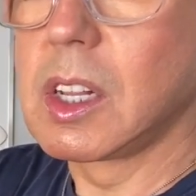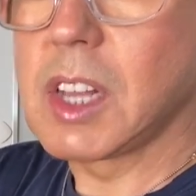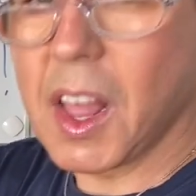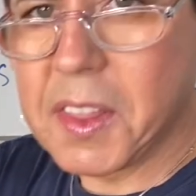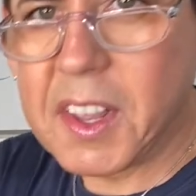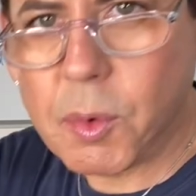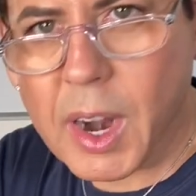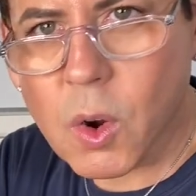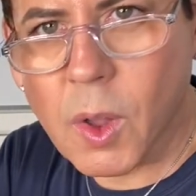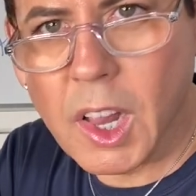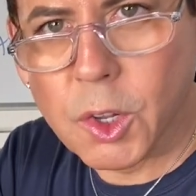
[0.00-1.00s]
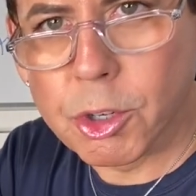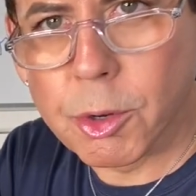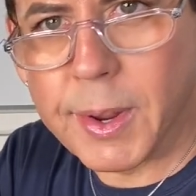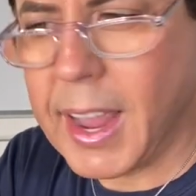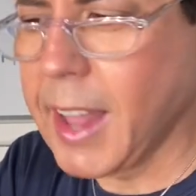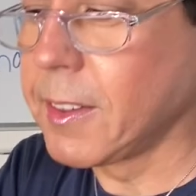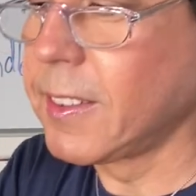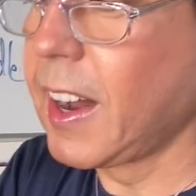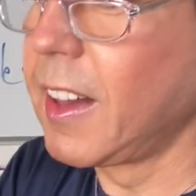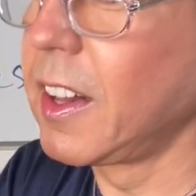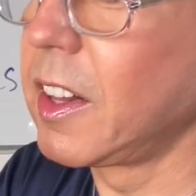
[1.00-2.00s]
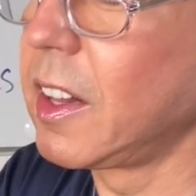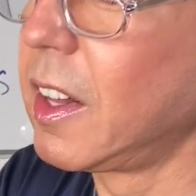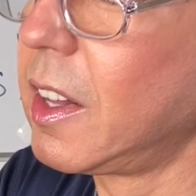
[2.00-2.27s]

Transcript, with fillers: Now, this is what I call a luxury candle, darling.